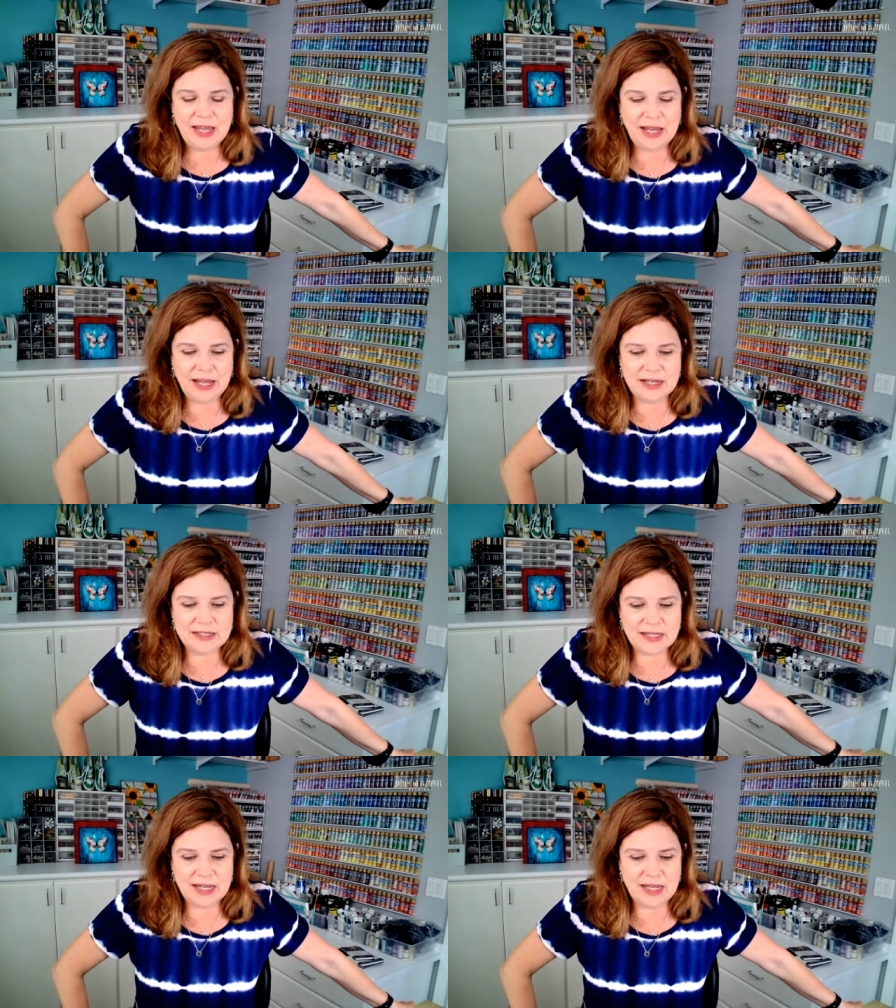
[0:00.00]

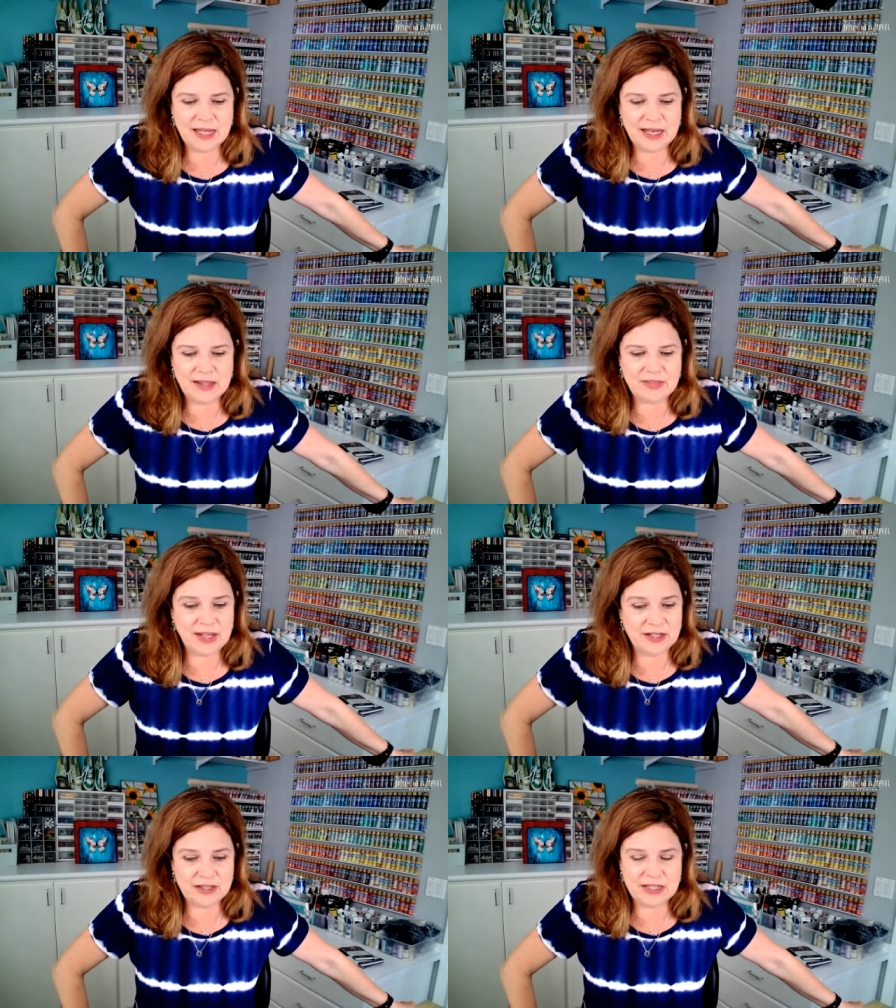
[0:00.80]
at the
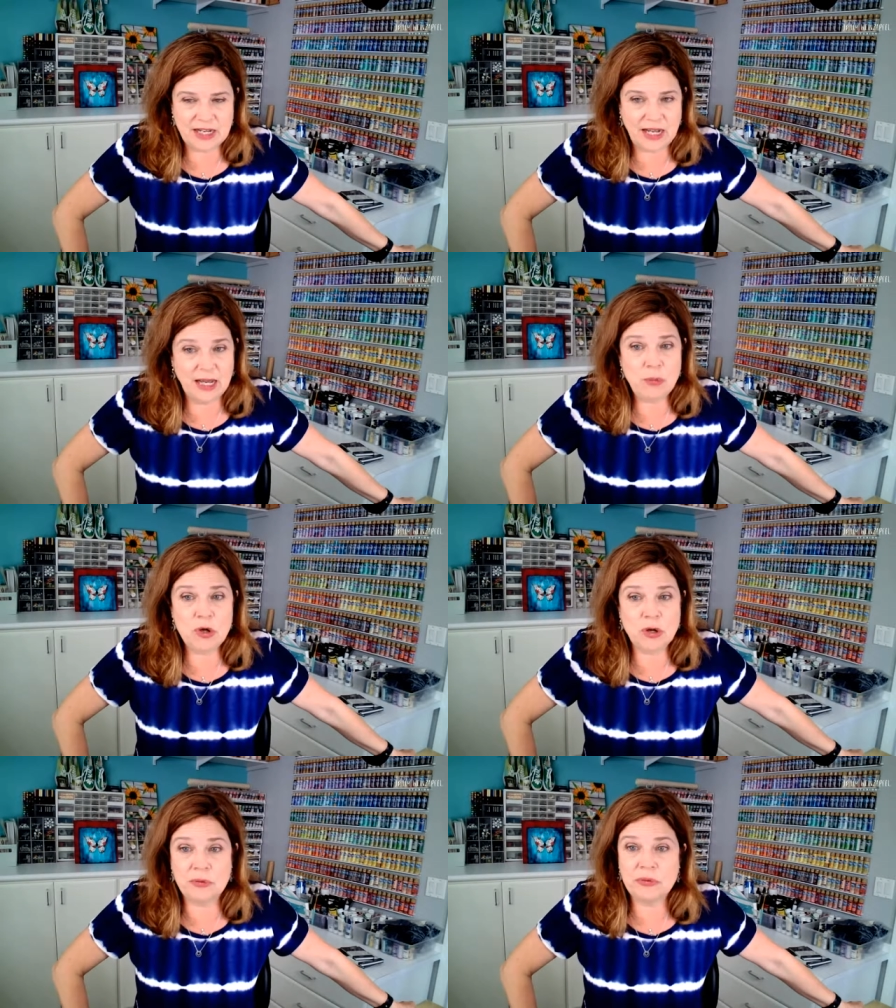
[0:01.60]
end of the day, I
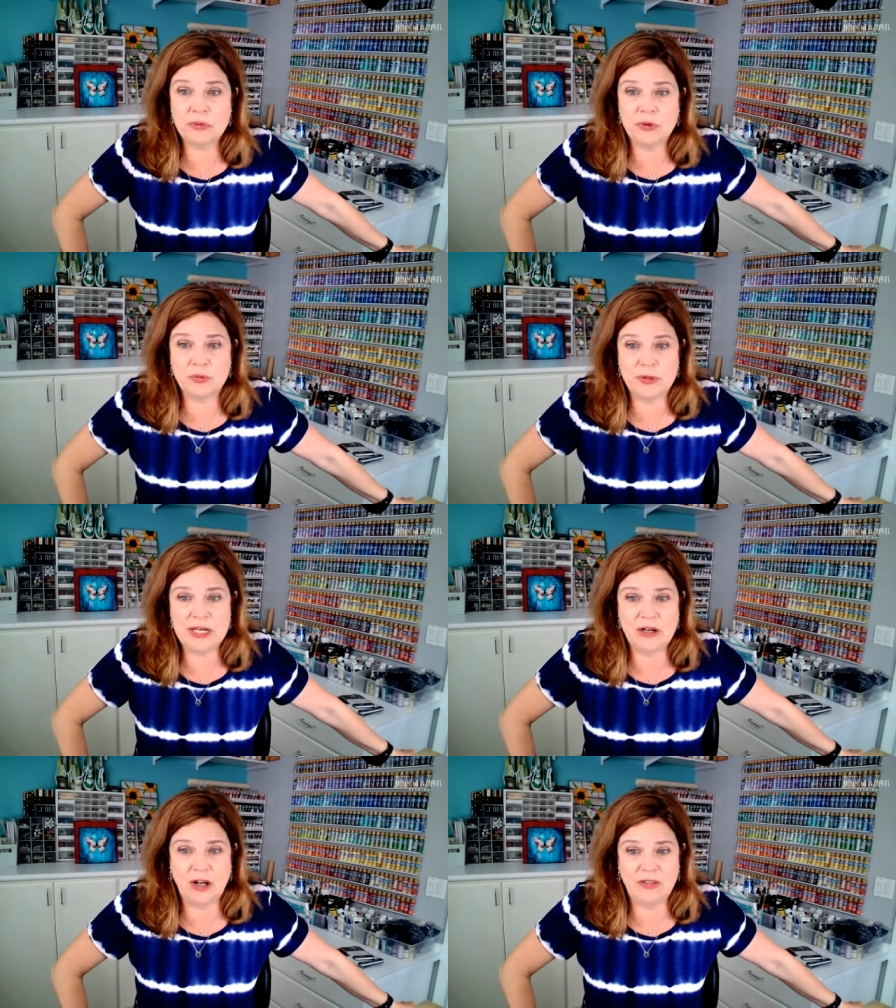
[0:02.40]
will go through and
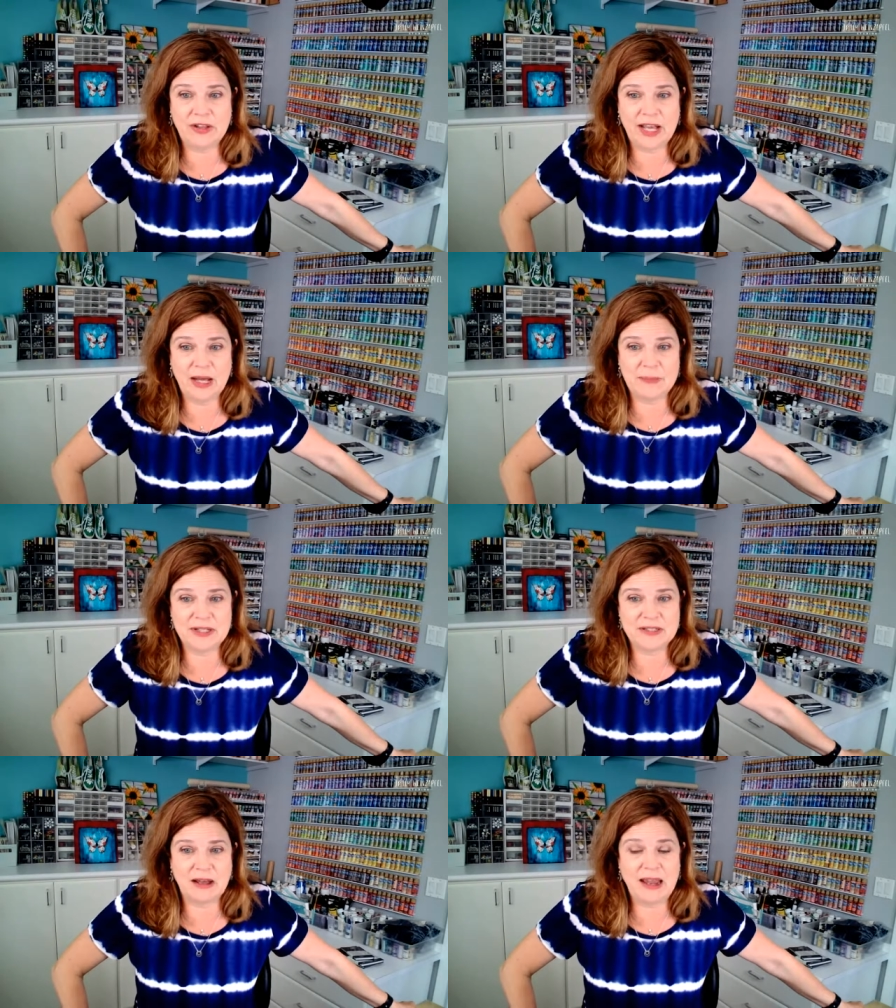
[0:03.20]
read all the
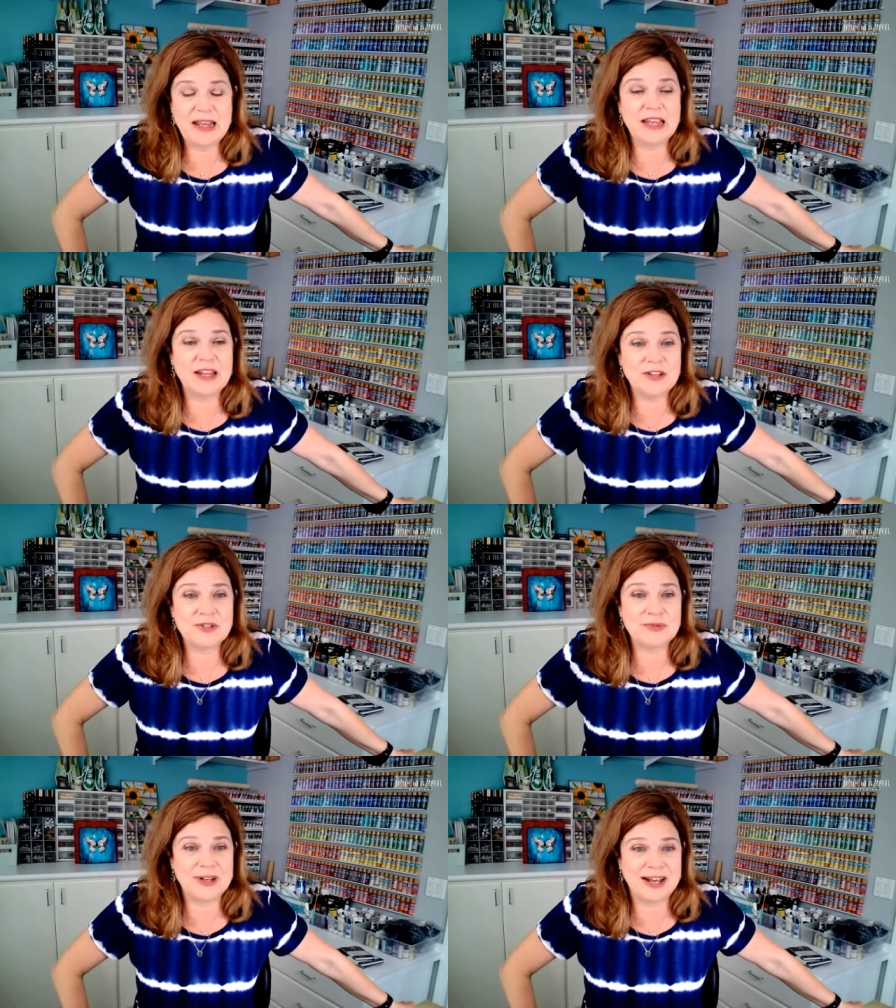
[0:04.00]
comments. I kid
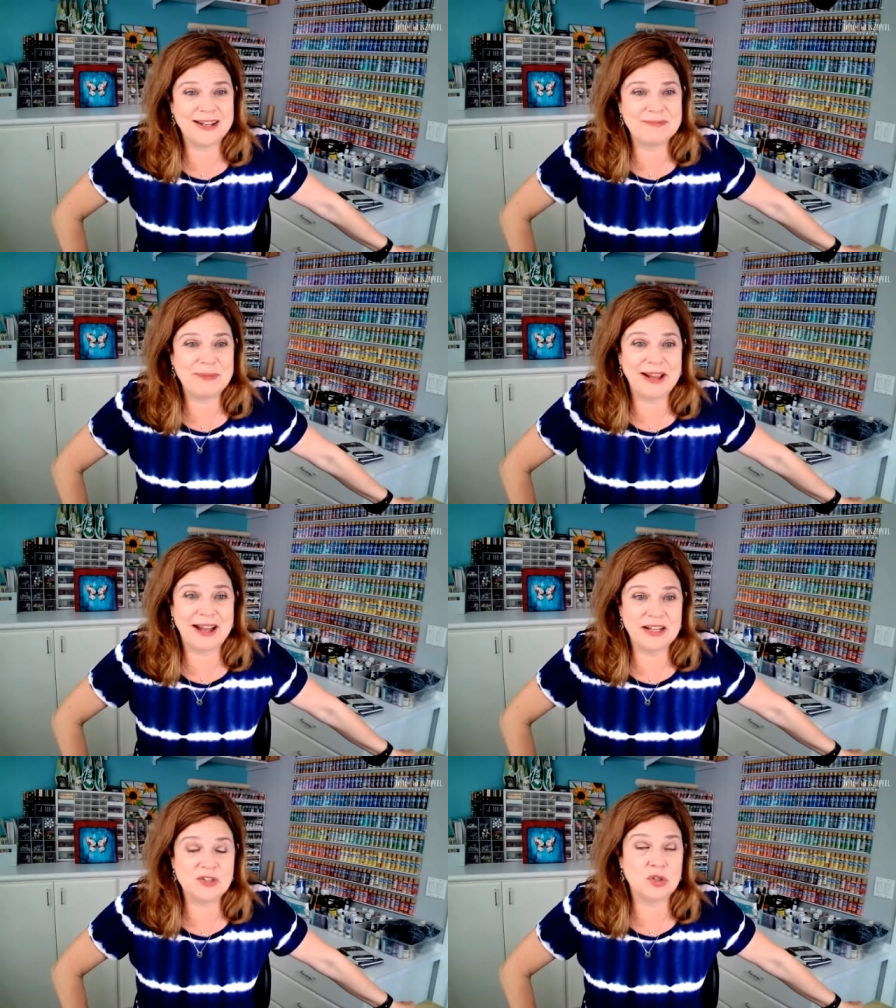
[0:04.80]
you not. My
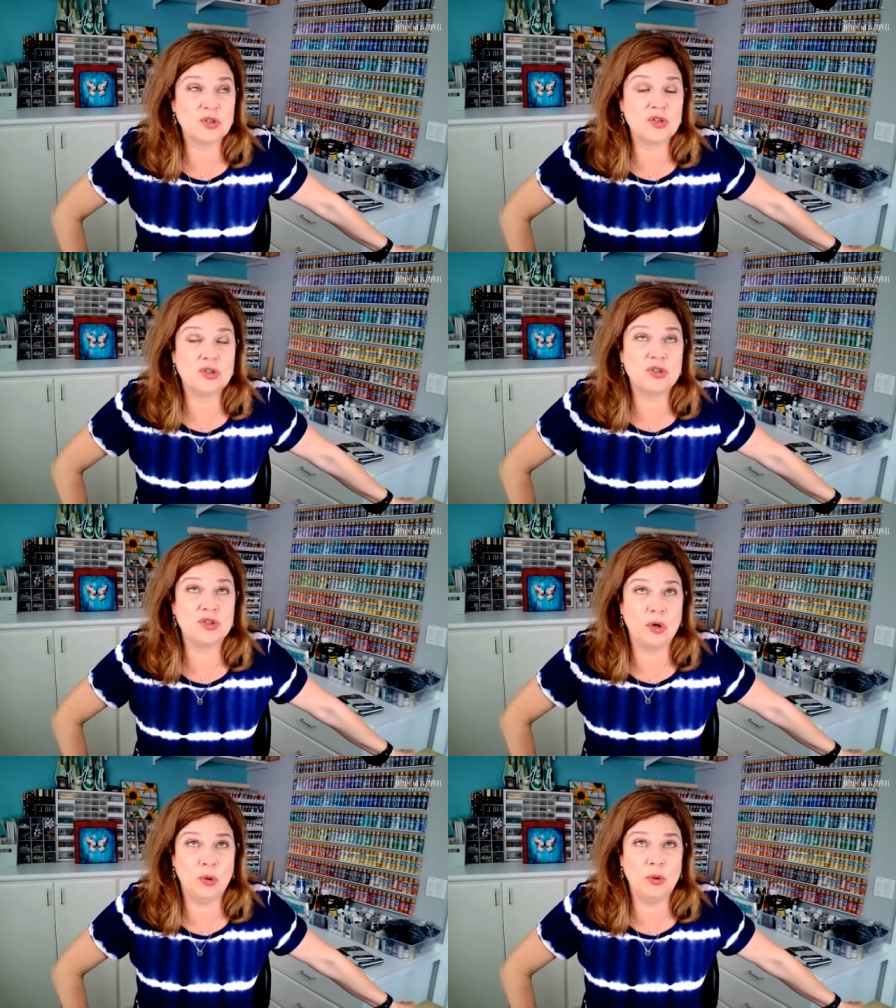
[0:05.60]
eyes are
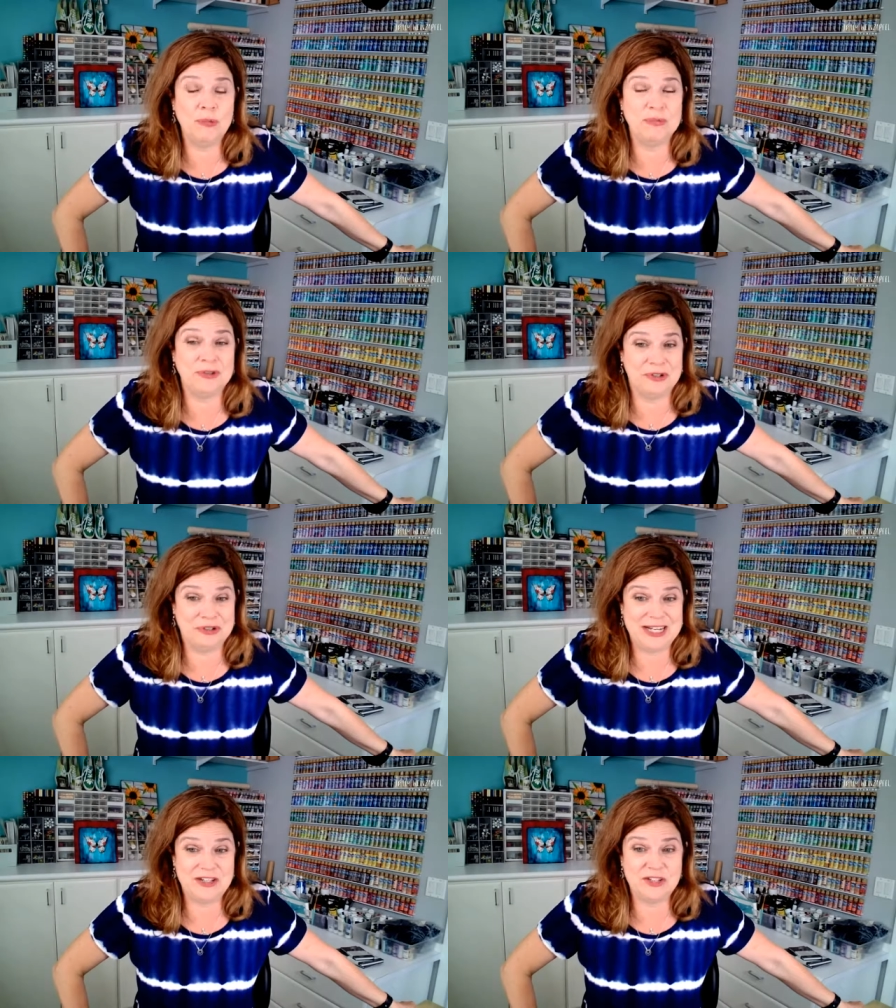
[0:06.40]
so
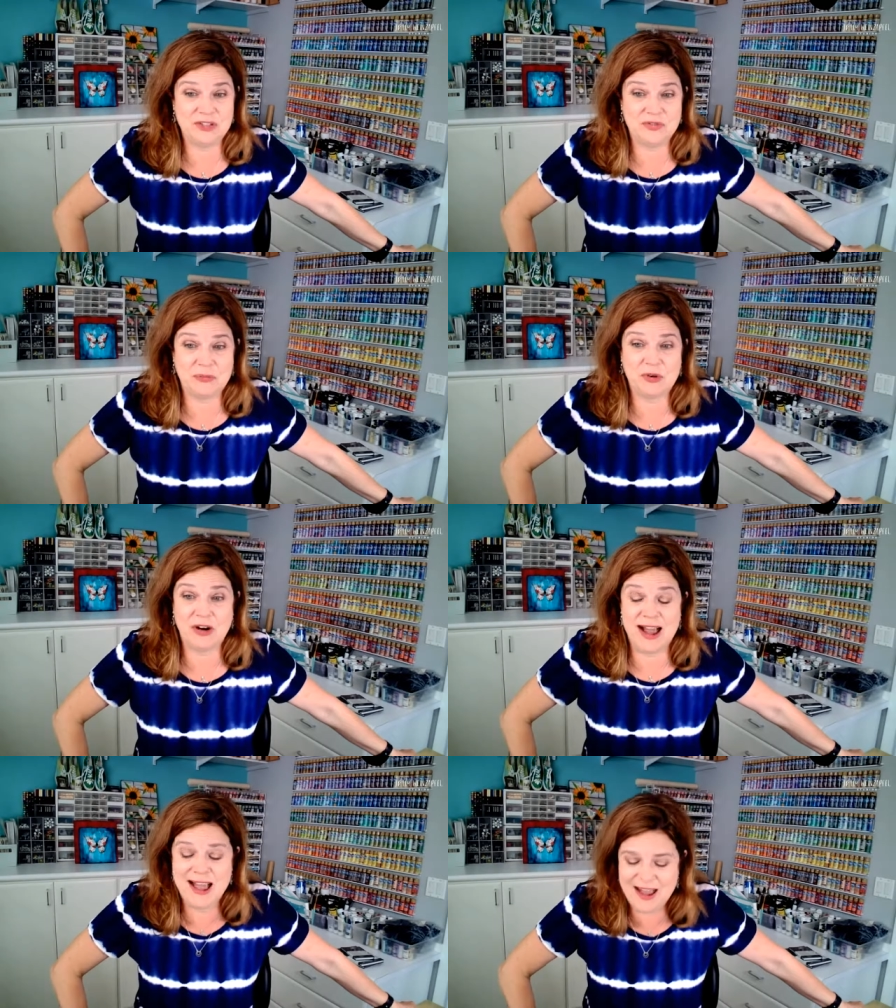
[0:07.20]
blurry just from
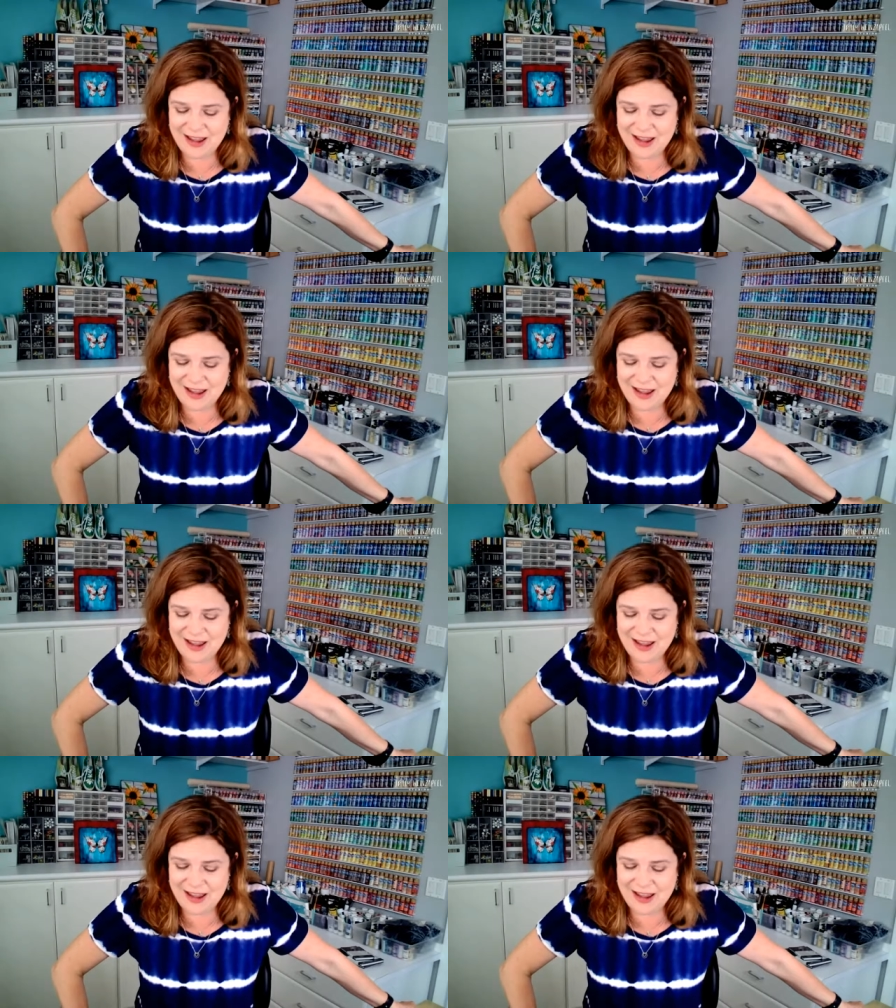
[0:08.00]
crying.